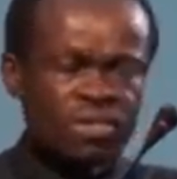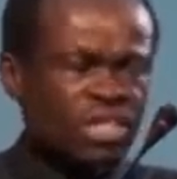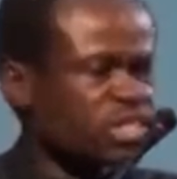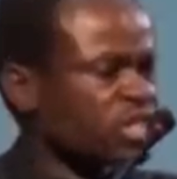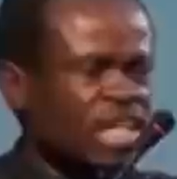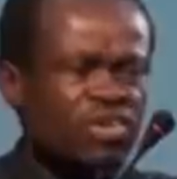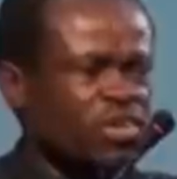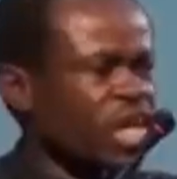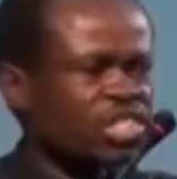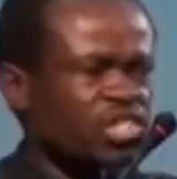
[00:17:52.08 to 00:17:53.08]
This is an
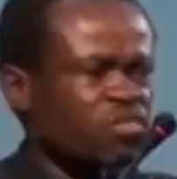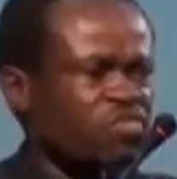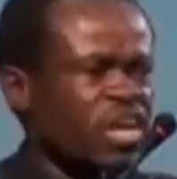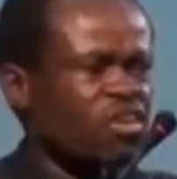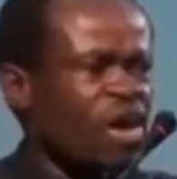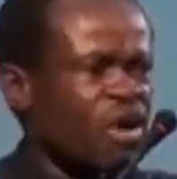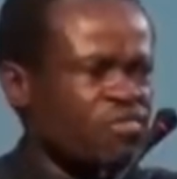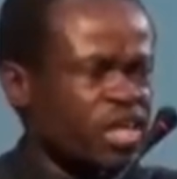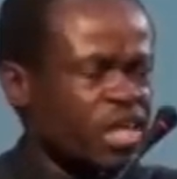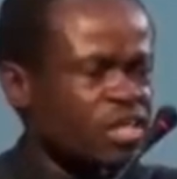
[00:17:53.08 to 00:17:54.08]
occasion, fellow
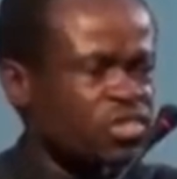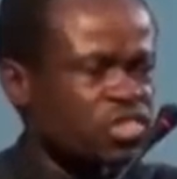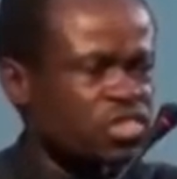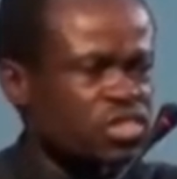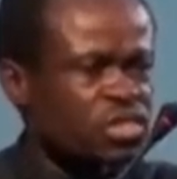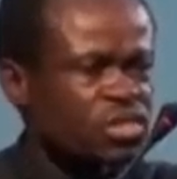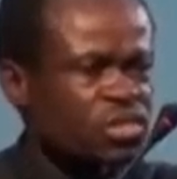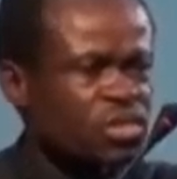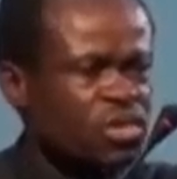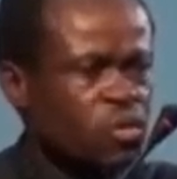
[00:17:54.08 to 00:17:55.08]
Africans,
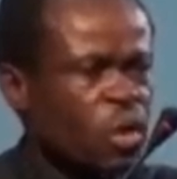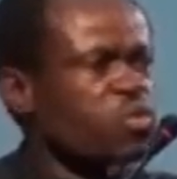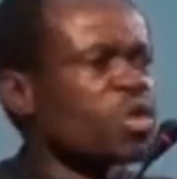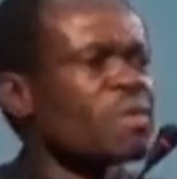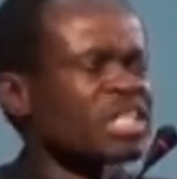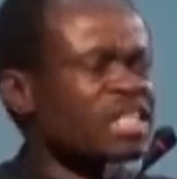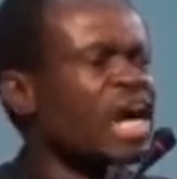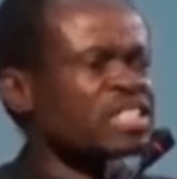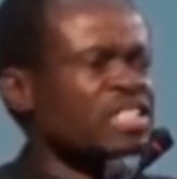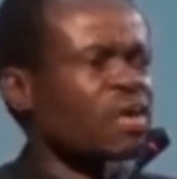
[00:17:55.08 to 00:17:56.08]
when we must
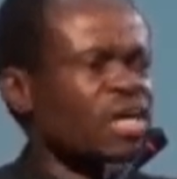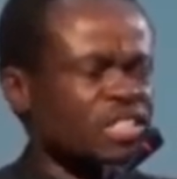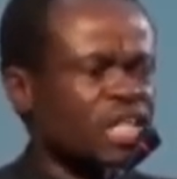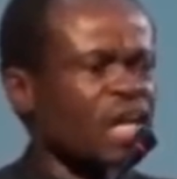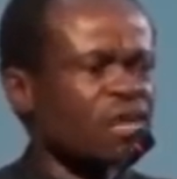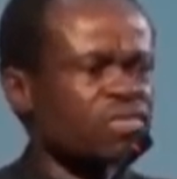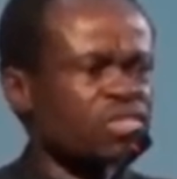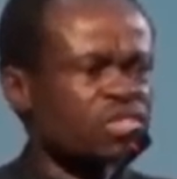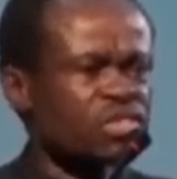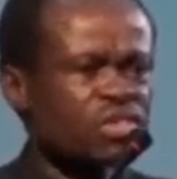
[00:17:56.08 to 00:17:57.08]
ask
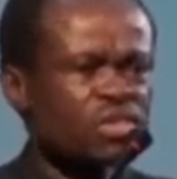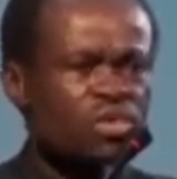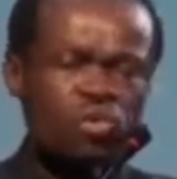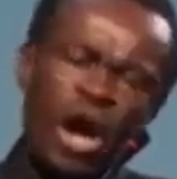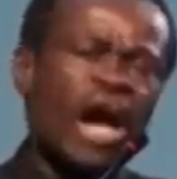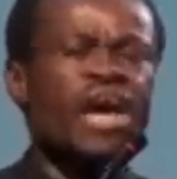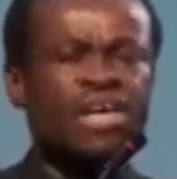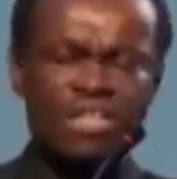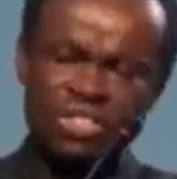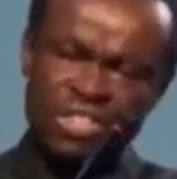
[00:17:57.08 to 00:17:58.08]
ourselves, why
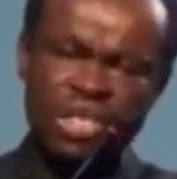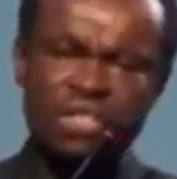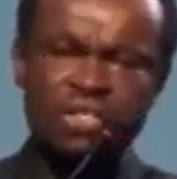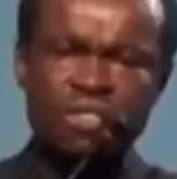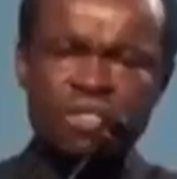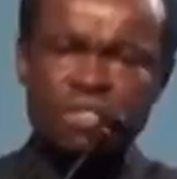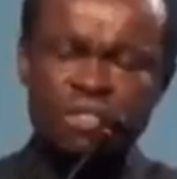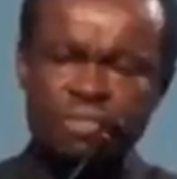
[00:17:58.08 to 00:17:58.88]
is it